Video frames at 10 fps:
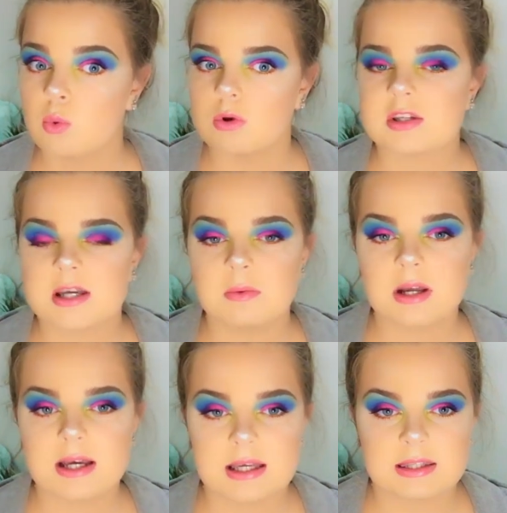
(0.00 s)
we'll see when
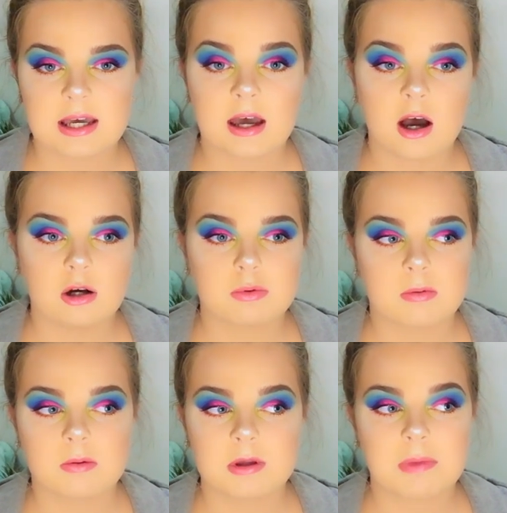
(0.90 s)
I get that. I'll
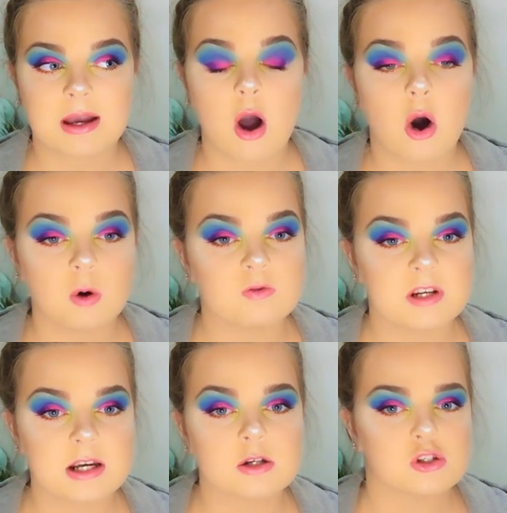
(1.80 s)
probably make a whole
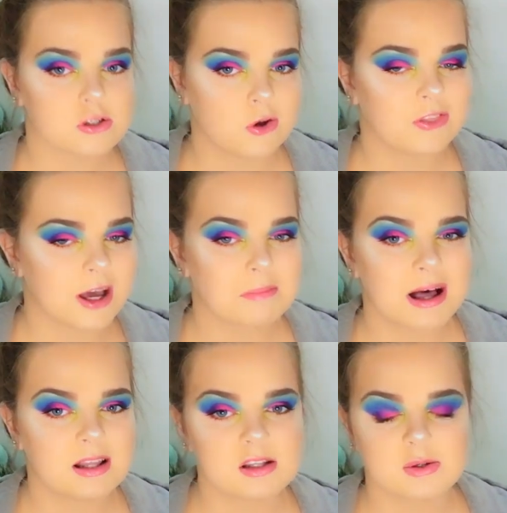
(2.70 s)
video just on that
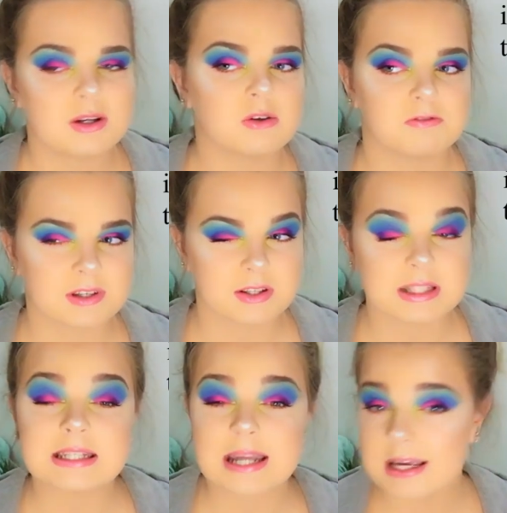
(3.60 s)
palette, so I don't feel
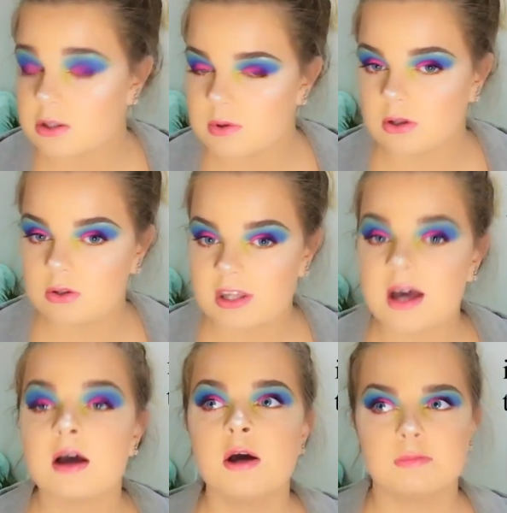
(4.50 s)
the need to include
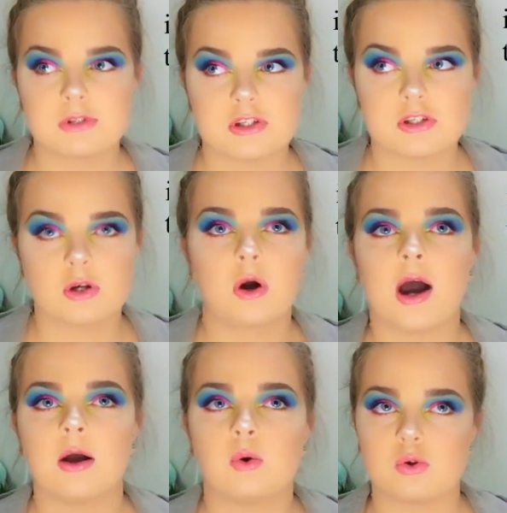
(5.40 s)
that. But just know
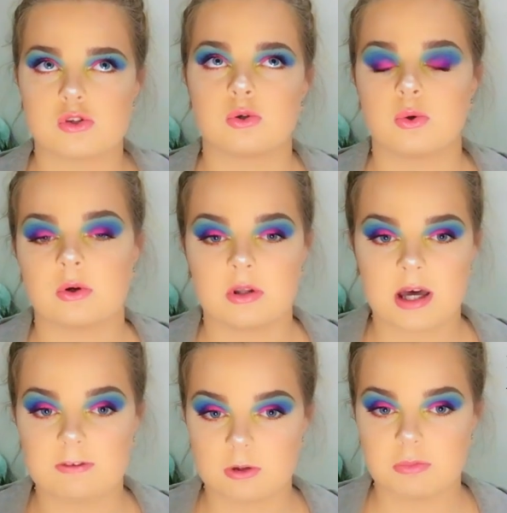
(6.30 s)
I also ordered
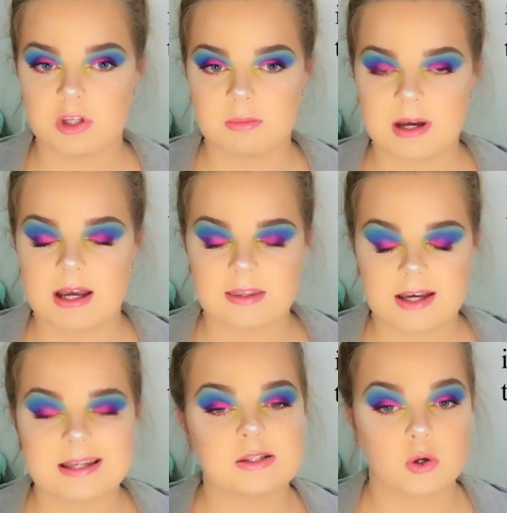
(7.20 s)
that from Beauty Bay and
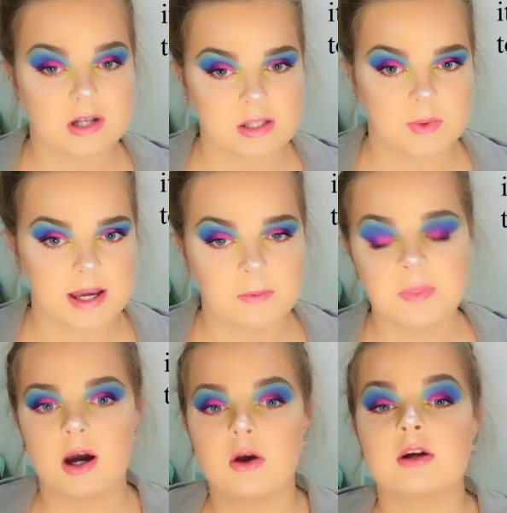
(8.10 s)
that is on its way.
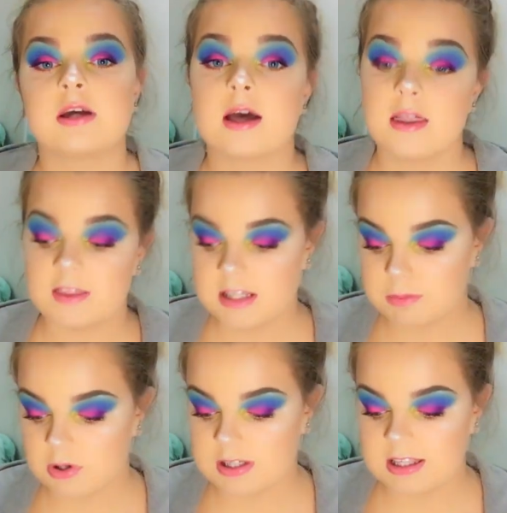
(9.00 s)
I got this
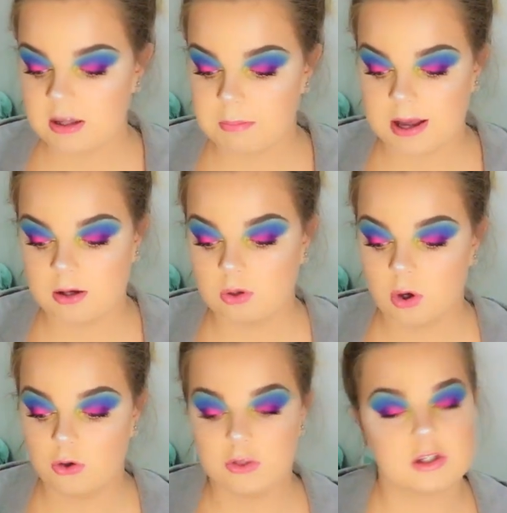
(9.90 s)
box in the mail
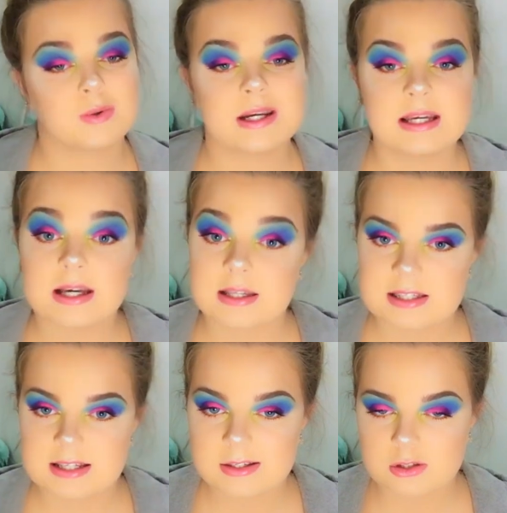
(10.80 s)
on the
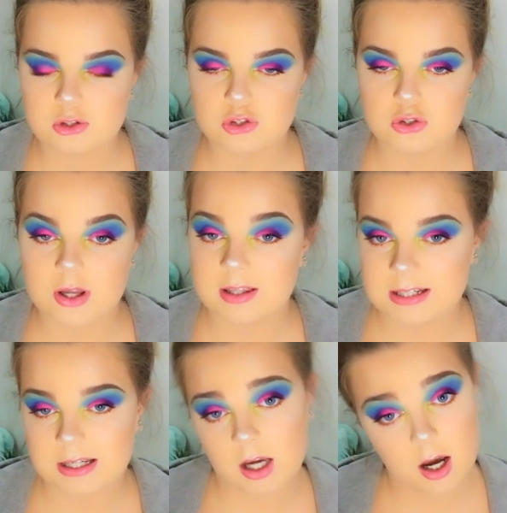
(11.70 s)
twenty-sixth of June, the
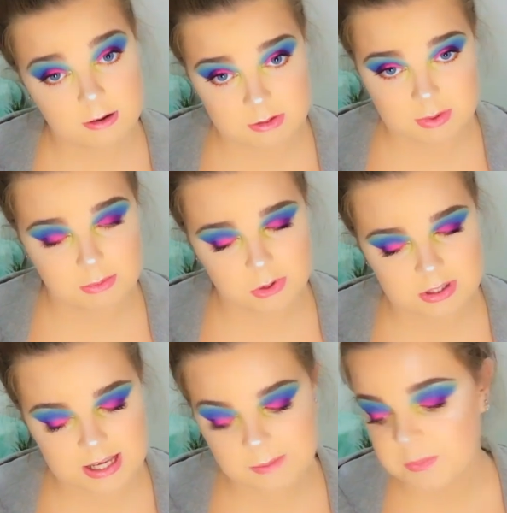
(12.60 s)
day after my
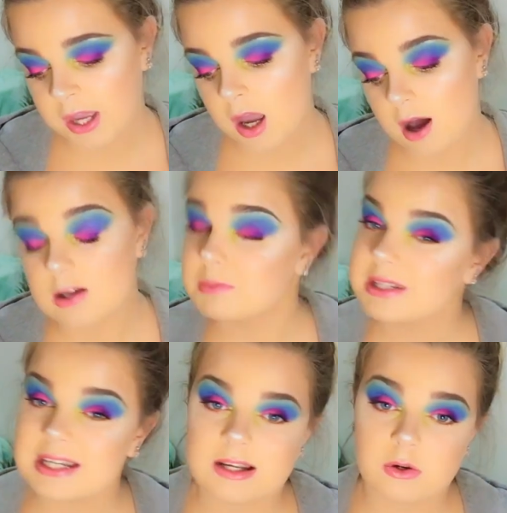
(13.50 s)
birthday. I was
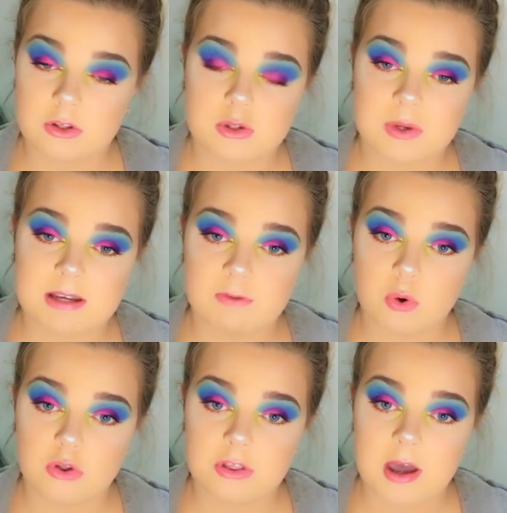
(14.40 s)
meant to get it on the
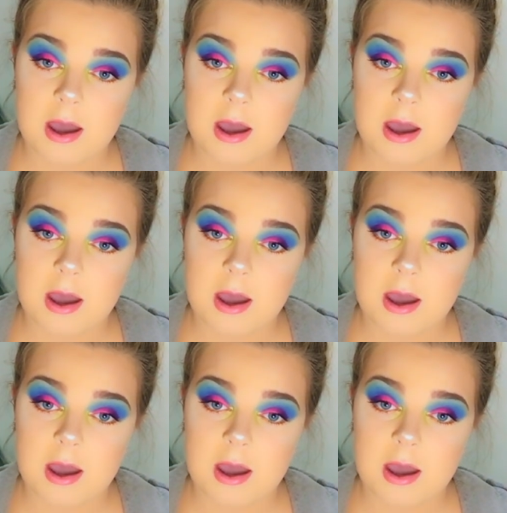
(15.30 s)
twenty-fourth,